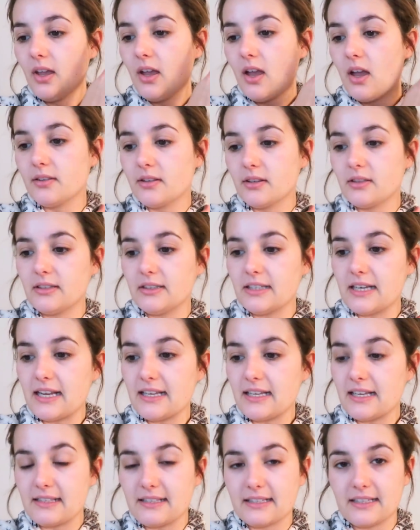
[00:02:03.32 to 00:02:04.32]
other than
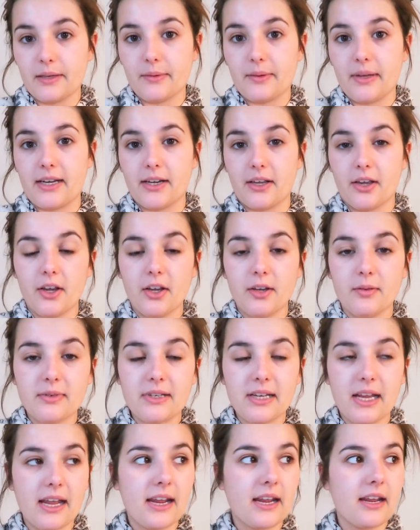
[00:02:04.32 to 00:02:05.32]
that, yesterday we had a home
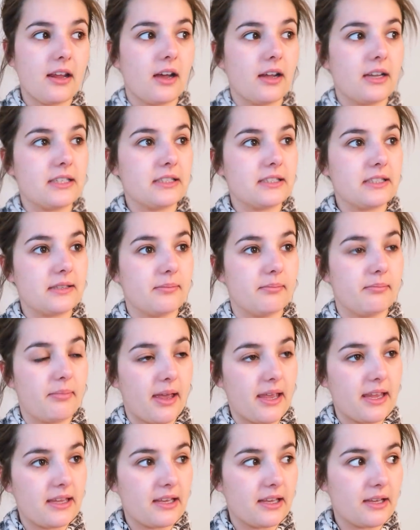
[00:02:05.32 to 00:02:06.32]
day, I did some
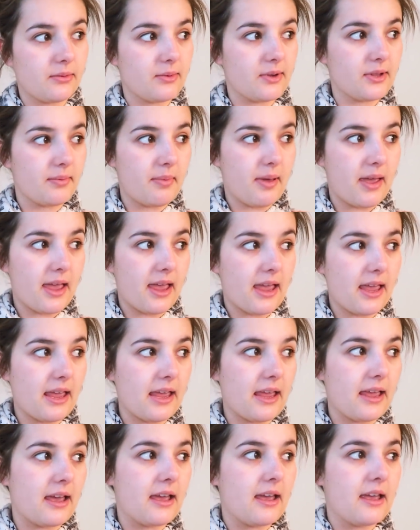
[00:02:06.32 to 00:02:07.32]
baking with
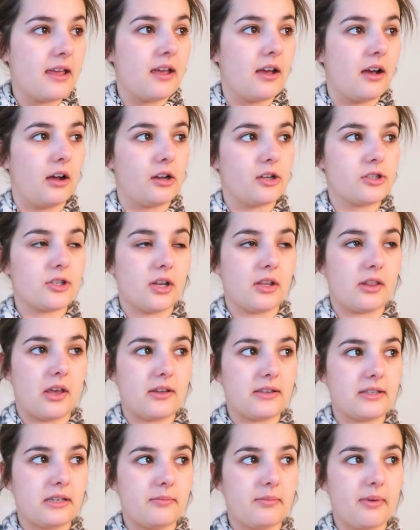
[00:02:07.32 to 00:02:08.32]
P, I'll show you
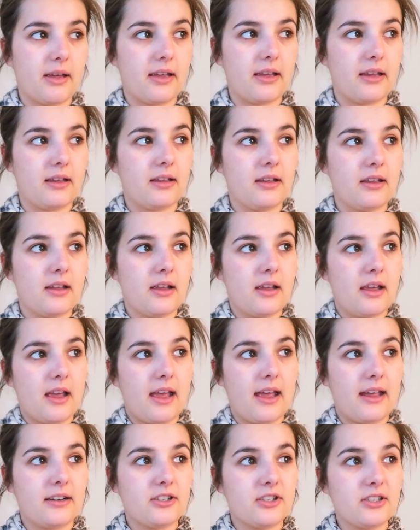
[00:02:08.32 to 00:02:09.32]
those in a bit,
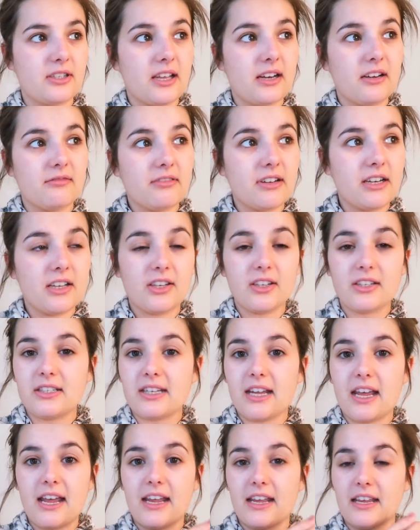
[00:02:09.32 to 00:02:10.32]
and just had a really good
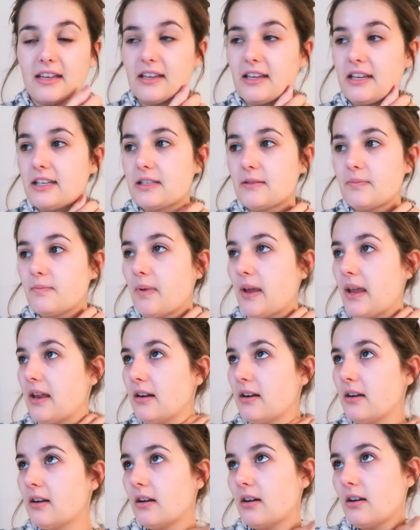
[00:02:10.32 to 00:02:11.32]
day. It's
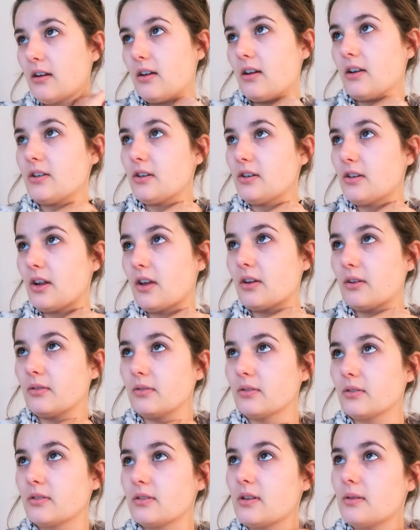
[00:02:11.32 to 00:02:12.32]
been, I don't
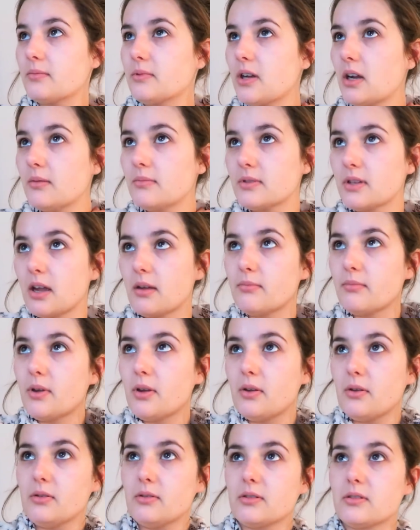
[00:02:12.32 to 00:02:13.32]
know, sometimes her
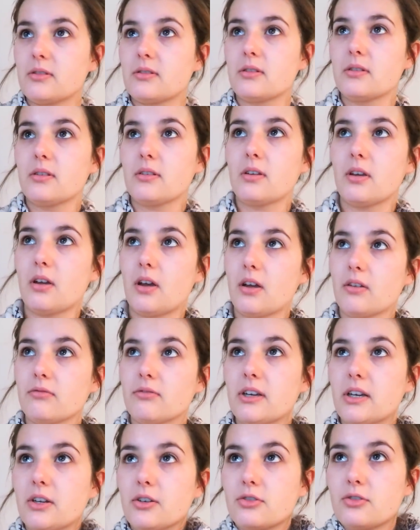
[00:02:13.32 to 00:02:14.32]
moods I
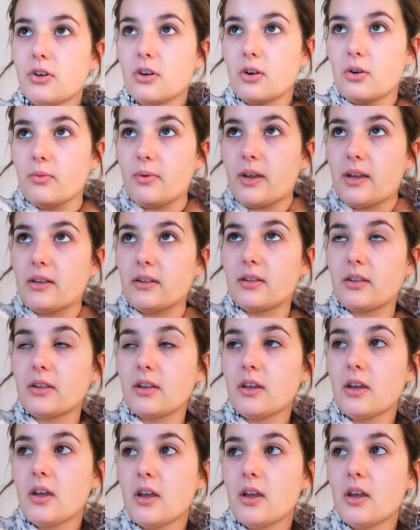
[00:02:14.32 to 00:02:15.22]
really struggle with,